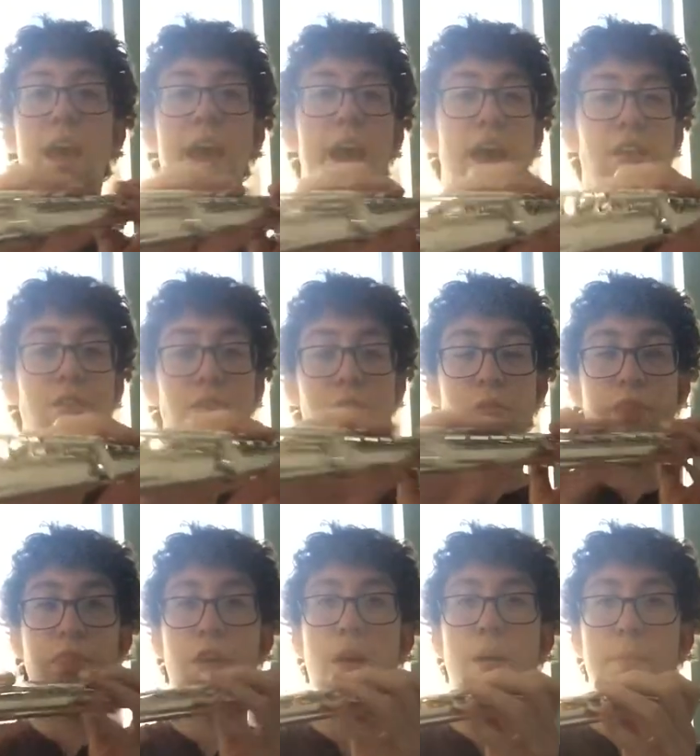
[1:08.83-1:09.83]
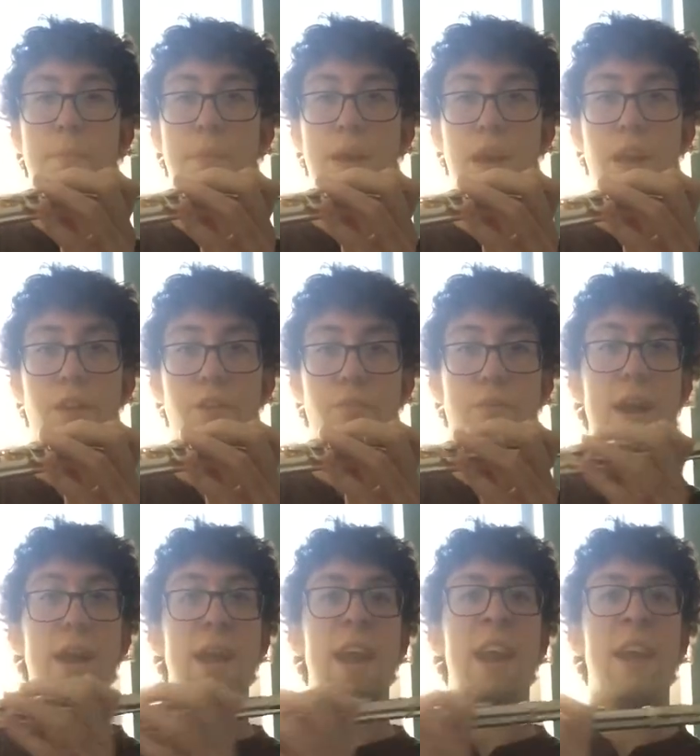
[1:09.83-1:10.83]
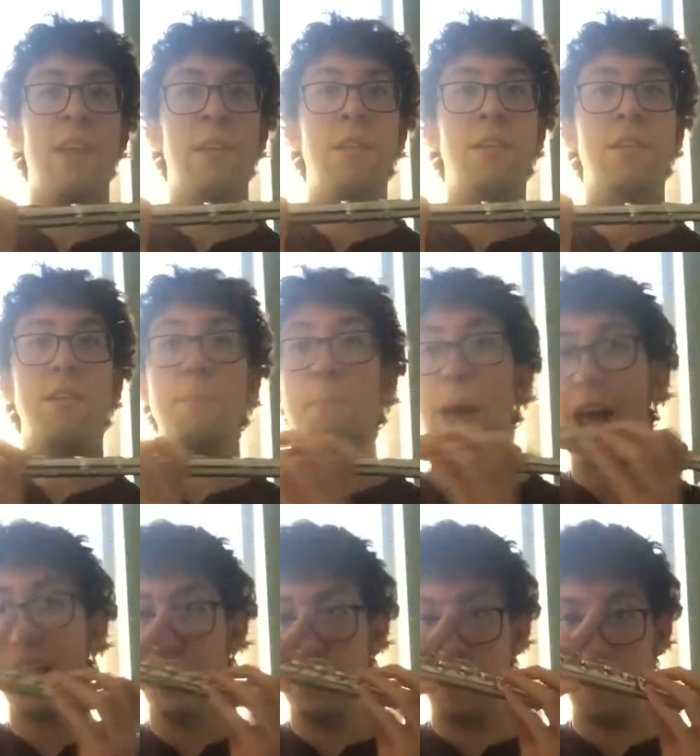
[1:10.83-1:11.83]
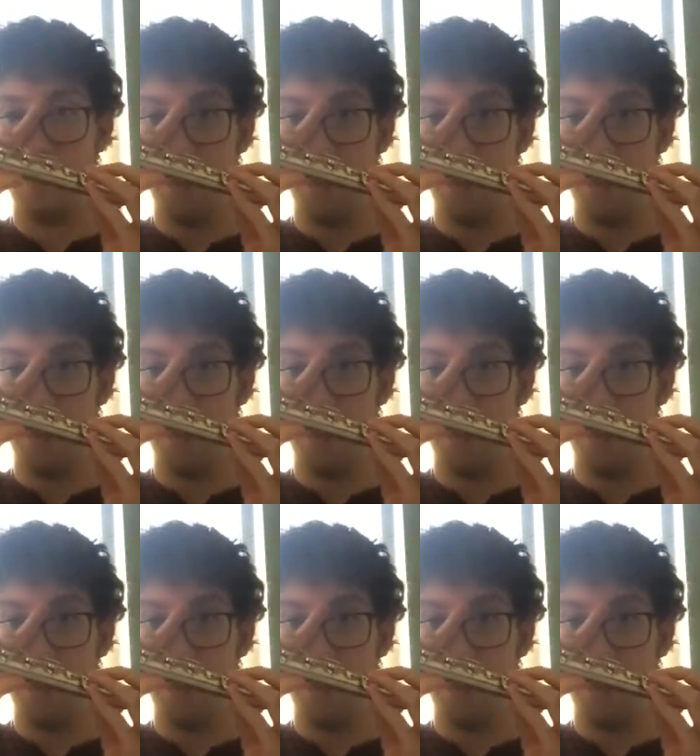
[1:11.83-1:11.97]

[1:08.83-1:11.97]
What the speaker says: and your thumb in your right hand to balance the